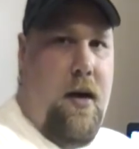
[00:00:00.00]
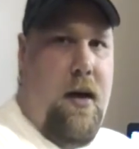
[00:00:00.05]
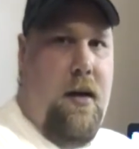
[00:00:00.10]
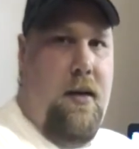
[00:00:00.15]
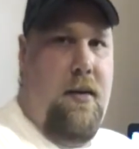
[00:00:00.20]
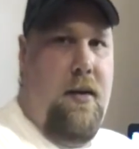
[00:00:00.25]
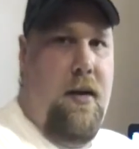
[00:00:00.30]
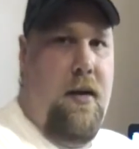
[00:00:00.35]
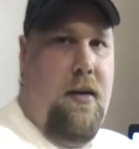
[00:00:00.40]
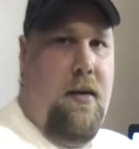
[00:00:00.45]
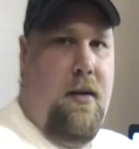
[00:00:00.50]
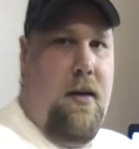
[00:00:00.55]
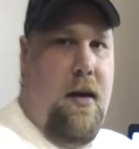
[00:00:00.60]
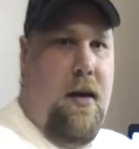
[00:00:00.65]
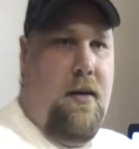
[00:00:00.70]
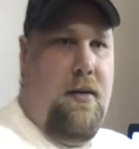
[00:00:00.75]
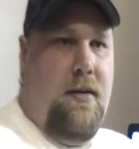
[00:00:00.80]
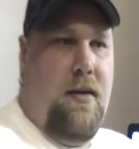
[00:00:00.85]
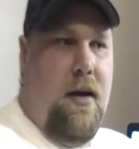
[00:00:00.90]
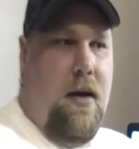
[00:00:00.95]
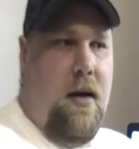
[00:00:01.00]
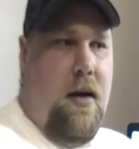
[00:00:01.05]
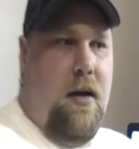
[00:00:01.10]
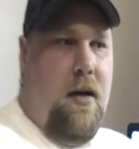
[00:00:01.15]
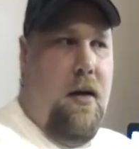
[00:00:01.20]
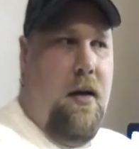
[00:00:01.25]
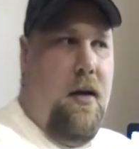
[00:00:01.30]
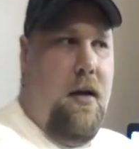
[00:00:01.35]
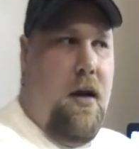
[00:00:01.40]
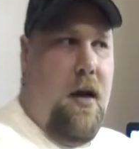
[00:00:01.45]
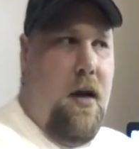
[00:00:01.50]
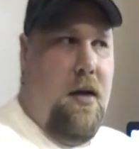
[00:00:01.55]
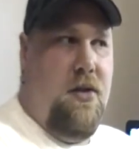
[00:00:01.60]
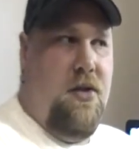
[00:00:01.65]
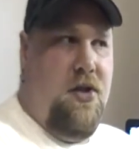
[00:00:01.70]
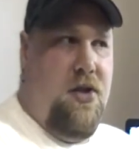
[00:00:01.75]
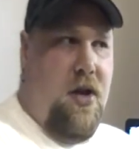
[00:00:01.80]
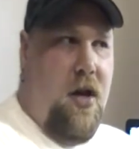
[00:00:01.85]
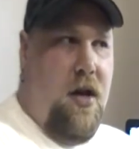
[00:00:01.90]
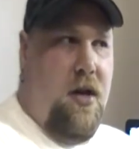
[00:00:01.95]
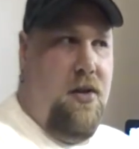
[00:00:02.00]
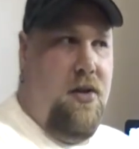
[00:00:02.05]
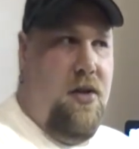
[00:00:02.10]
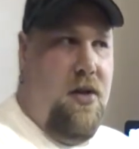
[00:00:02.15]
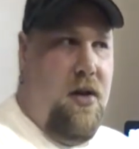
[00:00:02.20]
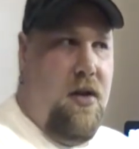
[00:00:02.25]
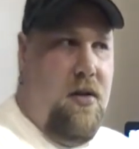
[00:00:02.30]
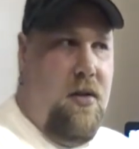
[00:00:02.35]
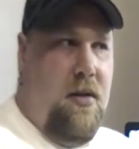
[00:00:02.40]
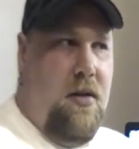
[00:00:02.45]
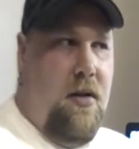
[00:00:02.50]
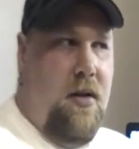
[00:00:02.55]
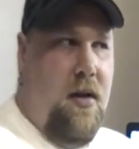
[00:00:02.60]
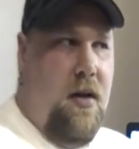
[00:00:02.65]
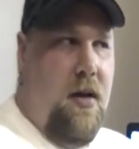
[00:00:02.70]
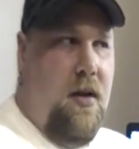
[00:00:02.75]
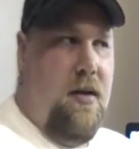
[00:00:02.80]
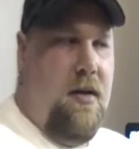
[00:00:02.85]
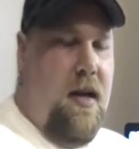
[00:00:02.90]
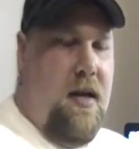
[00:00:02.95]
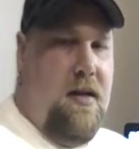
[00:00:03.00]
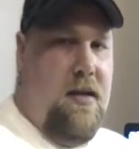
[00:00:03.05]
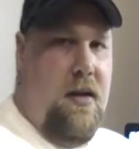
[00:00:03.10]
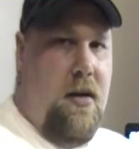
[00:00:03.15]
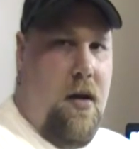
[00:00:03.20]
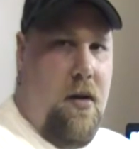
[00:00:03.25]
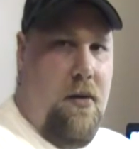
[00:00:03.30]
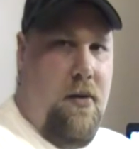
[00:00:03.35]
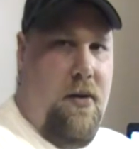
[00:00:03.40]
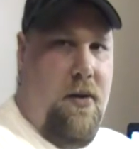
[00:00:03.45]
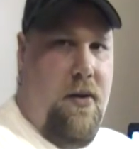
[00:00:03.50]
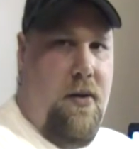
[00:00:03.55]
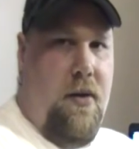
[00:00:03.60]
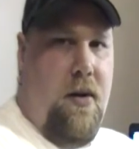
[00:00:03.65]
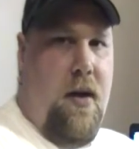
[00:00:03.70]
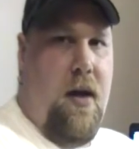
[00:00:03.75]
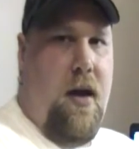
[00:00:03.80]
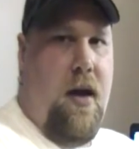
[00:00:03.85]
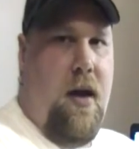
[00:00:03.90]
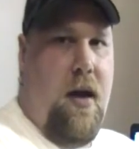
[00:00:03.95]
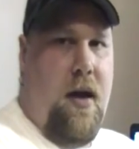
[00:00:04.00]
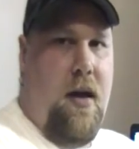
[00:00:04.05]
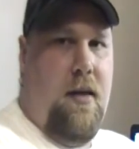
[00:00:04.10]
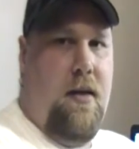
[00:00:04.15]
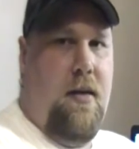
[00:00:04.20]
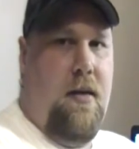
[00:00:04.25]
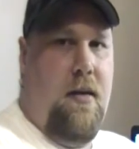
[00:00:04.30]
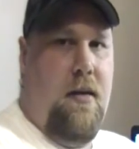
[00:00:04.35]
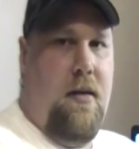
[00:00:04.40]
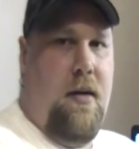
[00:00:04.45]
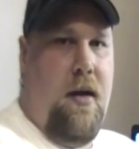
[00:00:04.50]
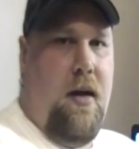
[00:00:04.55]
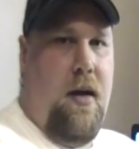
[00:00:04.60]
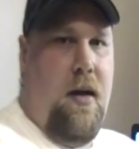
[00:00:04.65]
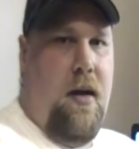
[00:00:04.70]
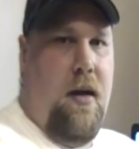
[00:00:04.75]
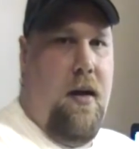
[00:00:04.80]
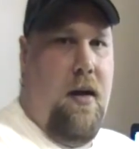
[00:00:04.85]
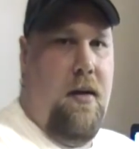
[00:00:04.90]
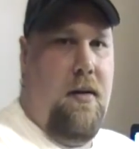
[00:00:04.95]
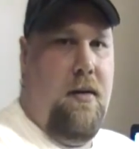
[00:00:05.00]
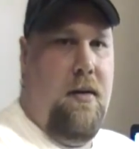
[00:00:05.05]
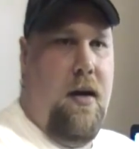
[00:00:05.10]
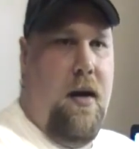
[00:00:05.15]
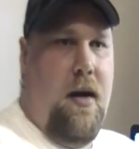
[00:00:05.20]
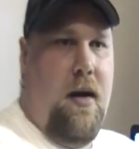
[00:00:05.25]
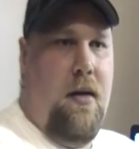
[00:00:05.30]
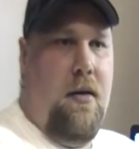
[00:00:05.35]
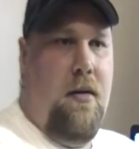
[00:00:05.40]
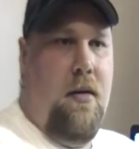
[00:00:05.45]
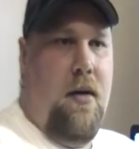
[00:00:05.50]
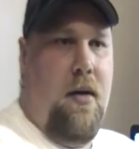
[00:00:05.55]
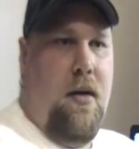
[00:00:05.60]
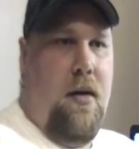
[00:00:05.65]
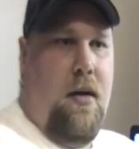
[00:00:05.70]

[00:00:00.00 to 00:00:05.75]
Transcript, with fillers: I think that uh, a judge takes an oath, and and uh,